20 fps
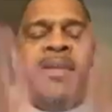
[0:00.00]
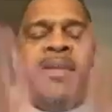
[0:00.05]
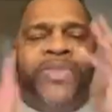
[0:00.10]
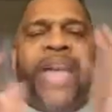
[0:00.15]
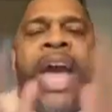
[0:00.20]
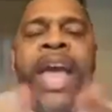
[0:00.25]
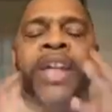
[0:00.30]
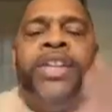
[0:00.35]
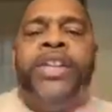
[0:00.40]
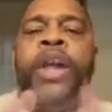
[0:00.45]

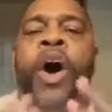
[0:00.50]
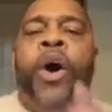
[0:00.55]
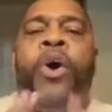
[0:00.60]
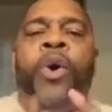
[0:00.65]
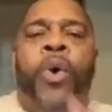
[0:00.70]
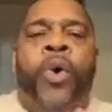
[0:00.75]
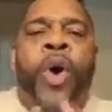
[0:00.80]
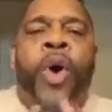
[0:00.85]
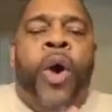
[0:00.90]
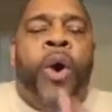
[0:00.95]
They
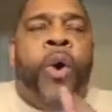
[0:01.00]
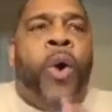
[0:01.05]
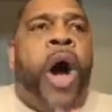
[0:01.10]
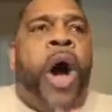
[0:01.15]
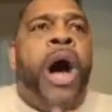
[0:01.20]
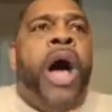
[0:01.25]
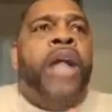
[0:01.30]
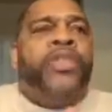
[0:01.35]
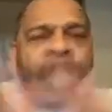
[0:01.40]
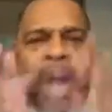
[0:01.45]
know
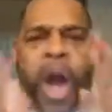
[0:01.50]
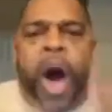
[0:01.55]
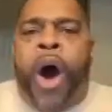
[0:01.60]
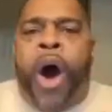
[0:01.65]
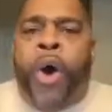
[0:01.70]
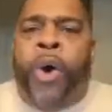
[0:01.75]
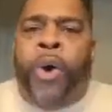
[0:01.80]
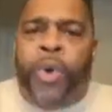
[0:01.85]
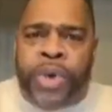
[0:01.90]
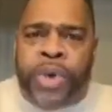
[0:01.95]
uh, the
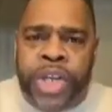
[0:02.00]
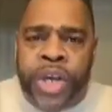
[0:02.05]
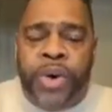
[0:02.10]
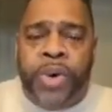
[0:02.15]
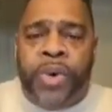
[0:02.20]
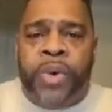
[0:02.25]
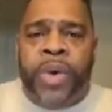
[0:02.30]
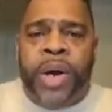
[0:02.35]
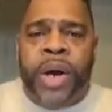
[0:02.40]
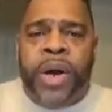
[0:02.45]
old
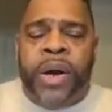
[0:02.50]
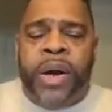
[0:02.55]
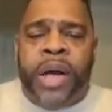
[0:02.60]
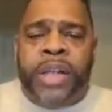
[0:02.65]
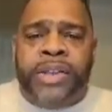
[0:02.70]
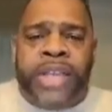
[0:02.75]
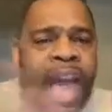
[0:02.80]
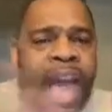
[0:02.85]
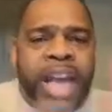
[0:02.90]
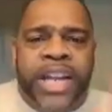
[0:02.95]
you.
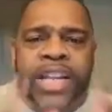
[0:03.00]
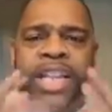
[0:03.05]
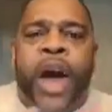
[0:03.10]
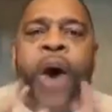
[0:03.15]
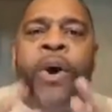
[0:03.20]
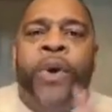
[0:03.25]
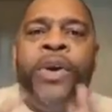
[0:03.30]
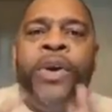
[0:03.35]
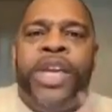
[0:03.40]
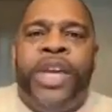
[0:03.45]
They
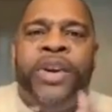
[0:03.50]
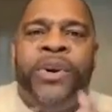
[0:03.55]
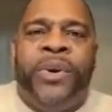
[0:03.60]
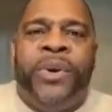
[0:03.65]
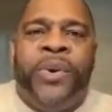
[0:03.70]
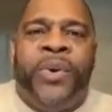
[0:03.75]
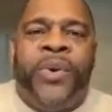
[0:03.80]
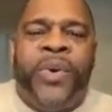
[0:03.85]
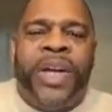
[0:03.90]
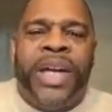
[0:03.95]
know
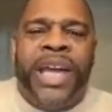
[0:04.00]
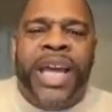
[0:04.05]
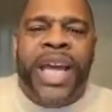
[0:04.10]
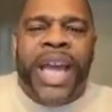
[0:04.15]
you.